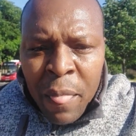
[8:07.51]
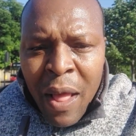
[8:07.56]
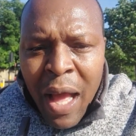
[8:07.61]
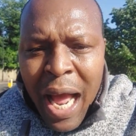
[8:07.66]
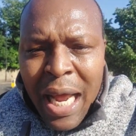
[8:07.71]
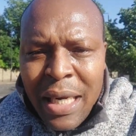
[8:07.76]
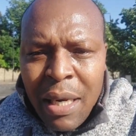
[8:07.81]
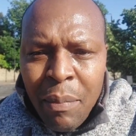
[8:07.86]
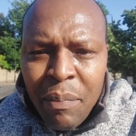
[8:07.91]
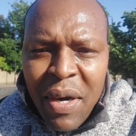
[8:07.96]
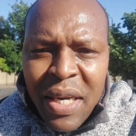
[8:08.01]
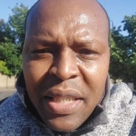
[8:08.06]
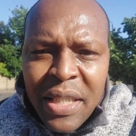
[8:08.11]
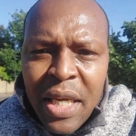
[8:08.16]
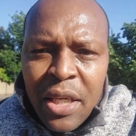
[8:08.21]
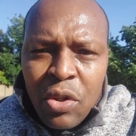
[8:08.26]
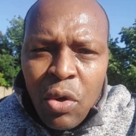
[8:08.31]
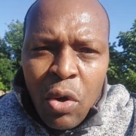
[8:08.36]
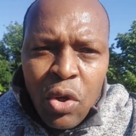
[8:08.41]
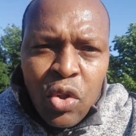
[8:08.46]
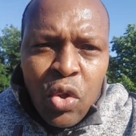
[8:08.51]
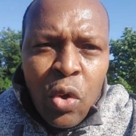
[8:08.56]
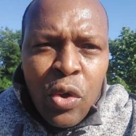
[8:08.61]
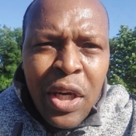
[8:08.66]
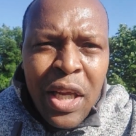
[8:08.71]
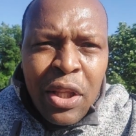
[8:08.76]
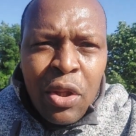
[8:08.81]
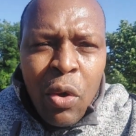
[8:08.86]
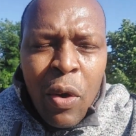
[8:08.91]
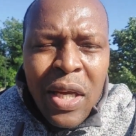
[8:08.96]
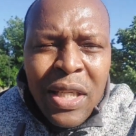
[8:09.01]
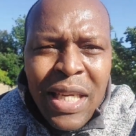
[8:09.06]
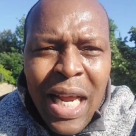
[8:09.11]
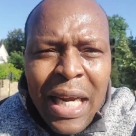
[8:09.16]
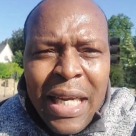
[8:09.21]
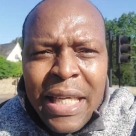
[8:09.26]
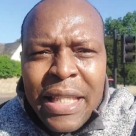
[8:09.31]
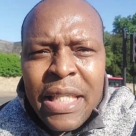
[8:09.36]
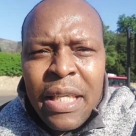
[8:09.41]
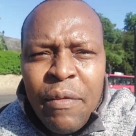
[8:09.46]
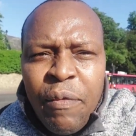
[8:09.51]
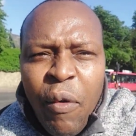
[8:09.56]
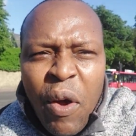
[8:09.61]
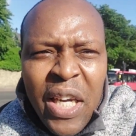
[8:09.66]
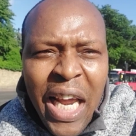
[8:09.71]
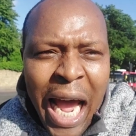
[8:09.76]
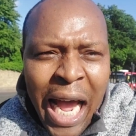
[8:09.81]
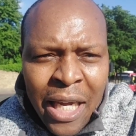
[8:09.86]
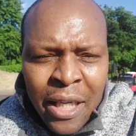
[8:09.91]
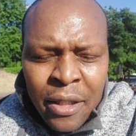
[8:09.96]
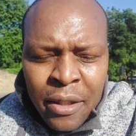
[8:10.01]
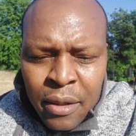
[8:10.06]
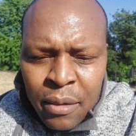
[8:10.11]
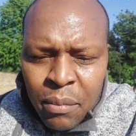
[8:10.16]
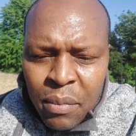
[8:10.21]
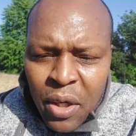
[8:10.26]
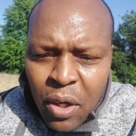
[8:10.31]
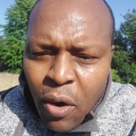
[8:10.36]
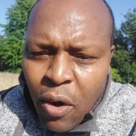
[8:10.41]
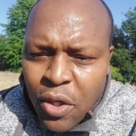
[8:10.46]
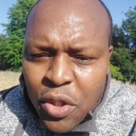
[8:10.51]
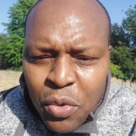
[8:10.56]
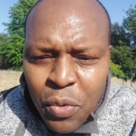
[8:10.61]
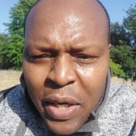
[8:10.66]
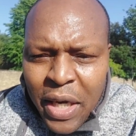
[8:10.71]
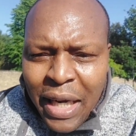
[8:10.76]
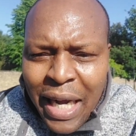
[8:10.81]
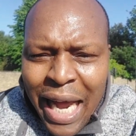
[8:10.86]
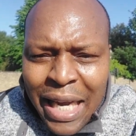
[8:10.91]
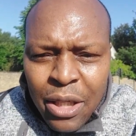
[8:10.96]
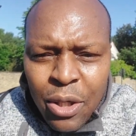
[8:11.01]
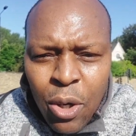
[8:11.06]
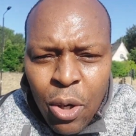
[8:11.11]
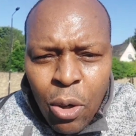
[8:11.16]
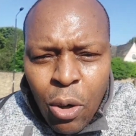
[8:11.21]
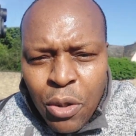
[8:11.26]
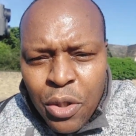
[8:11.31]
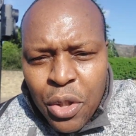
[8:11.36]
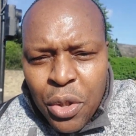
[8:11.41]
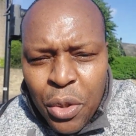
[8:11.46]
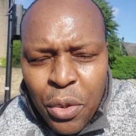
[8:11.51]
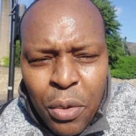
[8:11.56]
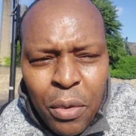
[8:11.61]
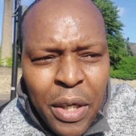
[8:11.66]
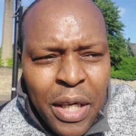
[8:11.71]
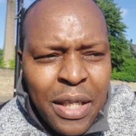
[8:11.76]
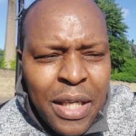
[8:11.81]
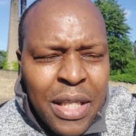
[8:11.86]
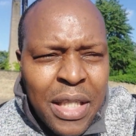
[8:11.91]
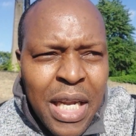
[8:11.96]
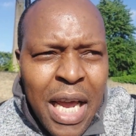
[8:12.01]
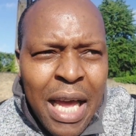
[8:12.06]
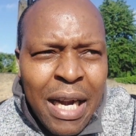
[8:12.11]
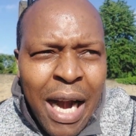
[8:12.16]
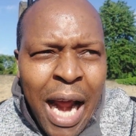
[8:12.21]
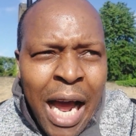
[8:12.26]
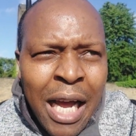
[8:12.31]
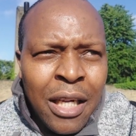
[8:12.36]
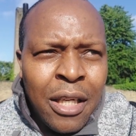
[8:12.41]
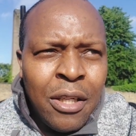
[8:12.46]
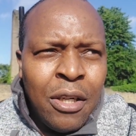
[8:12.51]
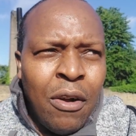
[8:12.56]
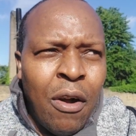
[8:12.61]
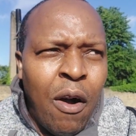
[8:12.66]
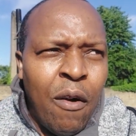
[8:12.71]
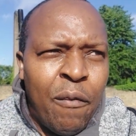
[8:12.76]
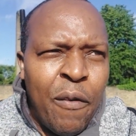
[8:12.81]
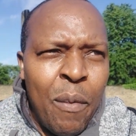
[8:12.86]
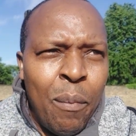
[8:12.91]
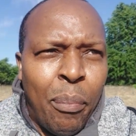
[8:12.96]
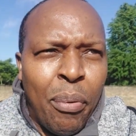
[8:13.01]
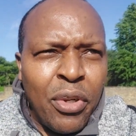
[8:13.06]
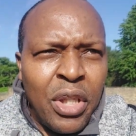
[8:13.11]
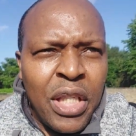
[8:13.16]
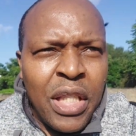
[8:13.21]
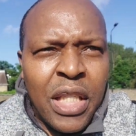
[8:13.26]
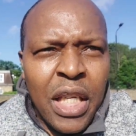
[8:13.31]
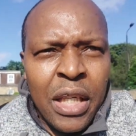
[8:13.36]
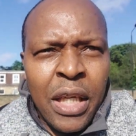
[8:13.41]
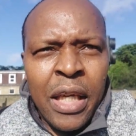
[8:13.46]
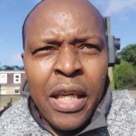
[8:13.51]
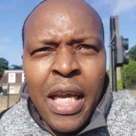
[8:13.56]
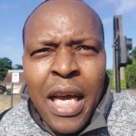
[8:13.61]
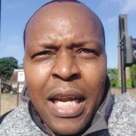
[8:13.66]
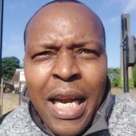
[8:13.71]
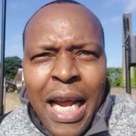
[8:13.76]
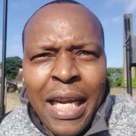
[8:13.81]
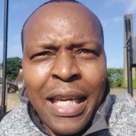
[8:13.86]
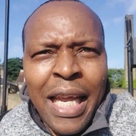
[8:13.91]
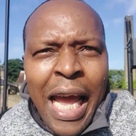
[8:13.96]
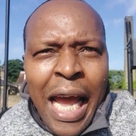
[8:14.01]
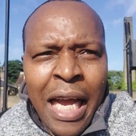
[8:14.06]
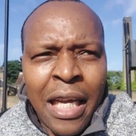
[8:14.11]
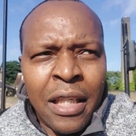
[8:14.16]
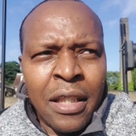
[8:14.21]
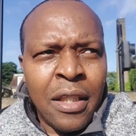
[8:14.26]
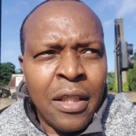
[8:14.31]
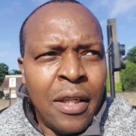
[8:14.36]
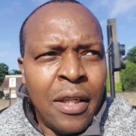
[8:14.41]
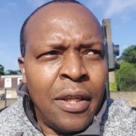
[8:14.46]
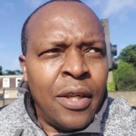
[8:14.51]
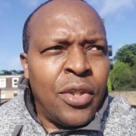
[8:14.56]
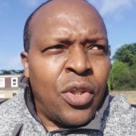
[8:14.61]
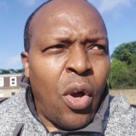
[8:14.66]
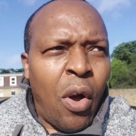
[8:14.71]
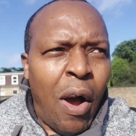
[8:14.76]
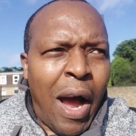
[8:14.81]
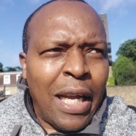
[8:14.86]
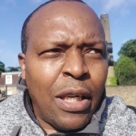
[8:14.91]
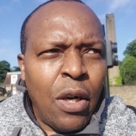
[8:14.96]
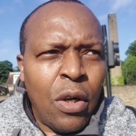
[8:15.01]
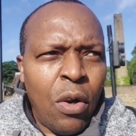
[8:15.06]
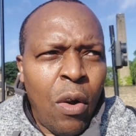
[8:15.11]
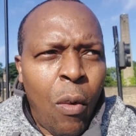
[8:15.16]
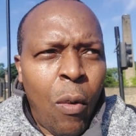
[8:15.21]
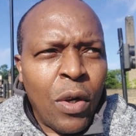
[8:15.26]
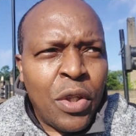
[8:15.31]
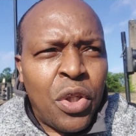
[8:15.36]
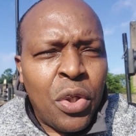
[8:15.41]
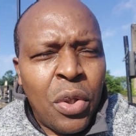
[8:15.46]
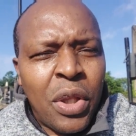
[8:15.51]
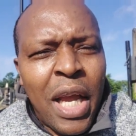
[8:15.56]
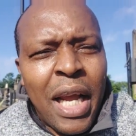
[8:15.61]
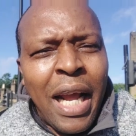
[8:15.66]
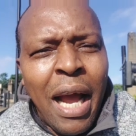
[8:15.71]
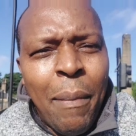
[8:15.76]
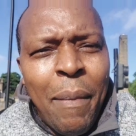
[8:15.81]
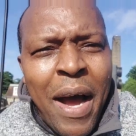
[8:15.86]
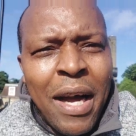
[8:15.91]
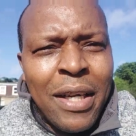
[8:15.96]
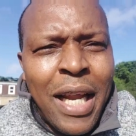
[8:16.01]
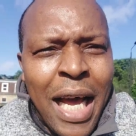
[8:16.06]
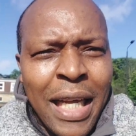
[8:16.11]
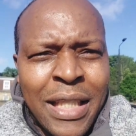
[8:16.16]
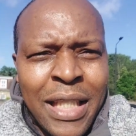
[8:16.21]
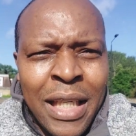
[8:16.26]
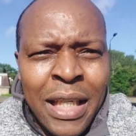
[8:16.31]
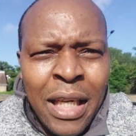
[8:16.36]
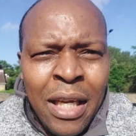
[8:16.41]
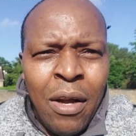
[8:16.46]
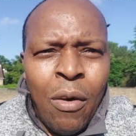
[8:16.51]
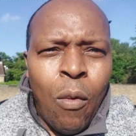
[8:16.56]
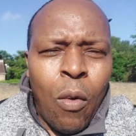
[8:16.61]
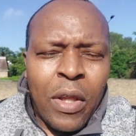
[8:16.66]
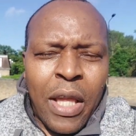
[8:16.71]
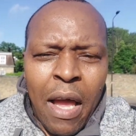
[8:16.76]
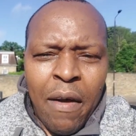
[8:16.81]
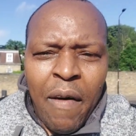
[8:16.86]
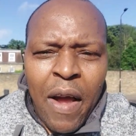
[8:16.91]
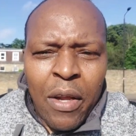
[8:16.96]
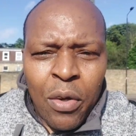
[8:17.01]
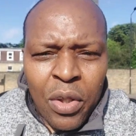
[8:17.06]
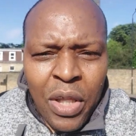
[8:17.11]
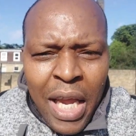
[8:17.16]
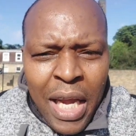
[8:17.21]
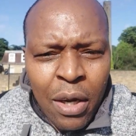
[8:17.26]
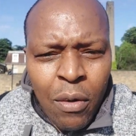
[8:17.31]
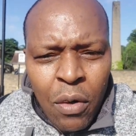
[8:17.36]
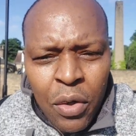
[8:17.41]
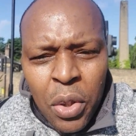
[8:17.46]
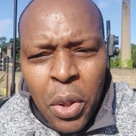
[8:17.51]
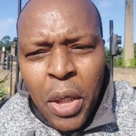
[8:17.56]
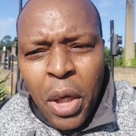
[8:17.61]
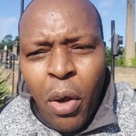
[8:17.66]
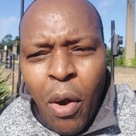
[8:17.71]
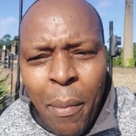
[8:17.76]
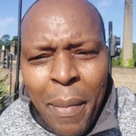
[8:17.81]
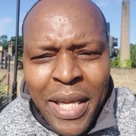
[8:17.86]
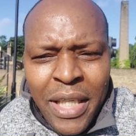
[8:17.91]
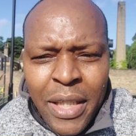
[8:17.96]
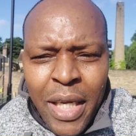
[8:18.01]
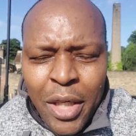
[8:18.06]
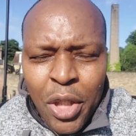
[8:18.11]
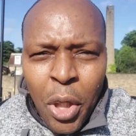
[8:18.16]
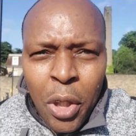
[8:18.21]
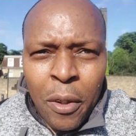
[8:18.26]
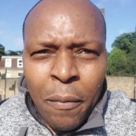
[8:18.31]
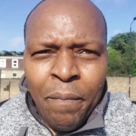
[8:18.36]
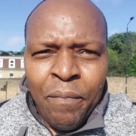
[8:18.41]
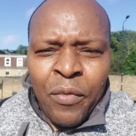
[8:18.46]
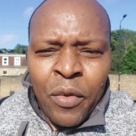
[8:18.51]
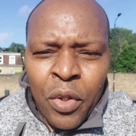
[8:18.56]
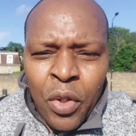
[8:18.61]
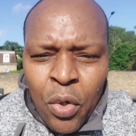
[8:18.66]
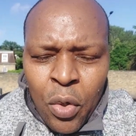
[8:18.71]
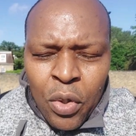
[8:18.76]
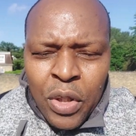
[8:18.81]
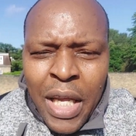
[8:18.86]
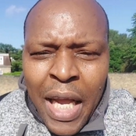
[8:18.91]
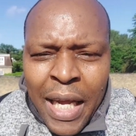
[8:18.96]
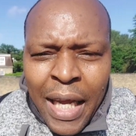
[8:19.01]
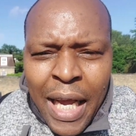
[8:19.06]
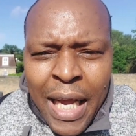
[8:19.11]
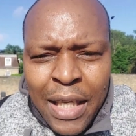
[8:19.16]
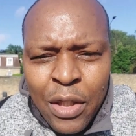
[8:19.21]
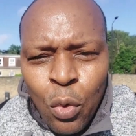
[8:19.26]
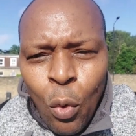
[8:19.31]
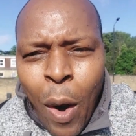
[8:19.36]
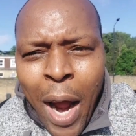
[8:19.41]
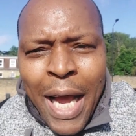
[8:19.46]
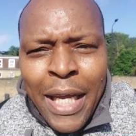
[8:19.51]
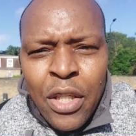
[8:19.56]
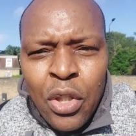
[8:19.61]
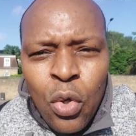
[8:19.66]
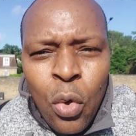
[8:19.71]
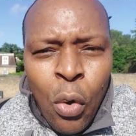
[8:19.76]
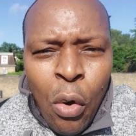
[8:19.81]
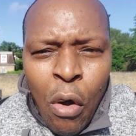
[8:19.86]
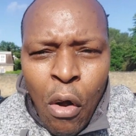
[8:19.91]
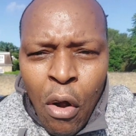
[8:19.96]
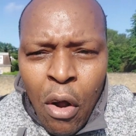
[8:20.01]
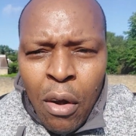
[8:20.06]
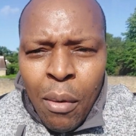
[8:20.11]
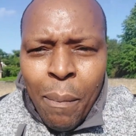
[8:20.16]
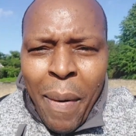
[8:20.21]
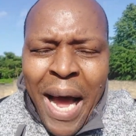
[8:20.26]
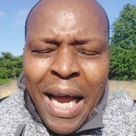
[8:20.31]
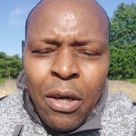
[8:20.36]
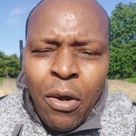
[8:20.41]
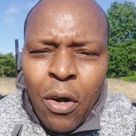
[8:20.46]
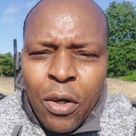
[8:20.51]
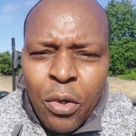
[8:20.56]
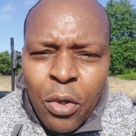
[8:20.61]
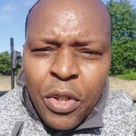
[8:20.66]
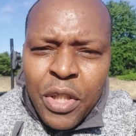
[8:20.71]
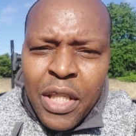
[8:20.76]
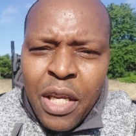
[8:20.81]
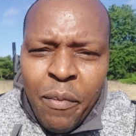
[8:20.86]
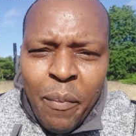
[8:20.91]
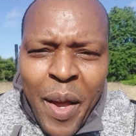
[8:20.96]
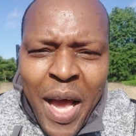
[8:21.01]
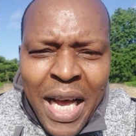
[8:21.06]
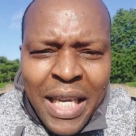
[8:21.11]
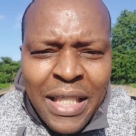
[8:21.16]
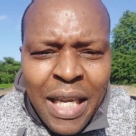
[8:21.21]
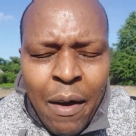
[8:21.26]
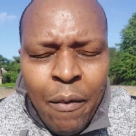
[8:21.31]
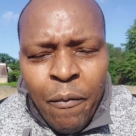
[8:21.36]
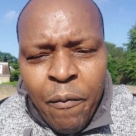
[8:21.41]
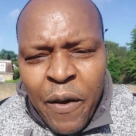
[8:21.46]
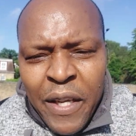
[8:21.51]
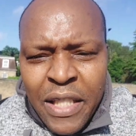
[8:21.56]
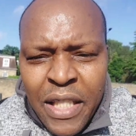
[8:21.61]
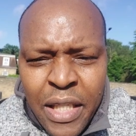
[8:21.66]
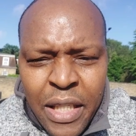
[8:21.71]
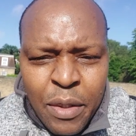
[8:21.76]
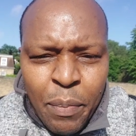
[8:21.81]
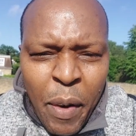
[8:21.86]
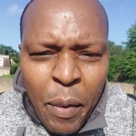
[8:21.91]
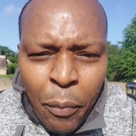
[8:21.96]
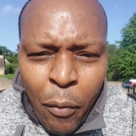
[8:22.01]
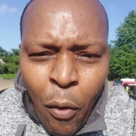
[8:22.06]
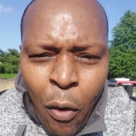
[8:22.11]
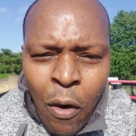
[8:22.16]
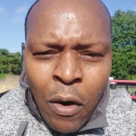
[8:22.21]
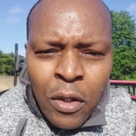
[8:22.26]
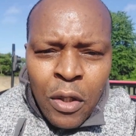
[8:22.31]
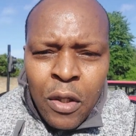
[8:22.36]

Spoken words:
Anambra State also need to escalate it further, because we cannot continue in this era of impunity here and there. So I don't know what you think about that. Whatever you think, go to the comment section. Do you think it's wise to ban all those DBS and fetish people?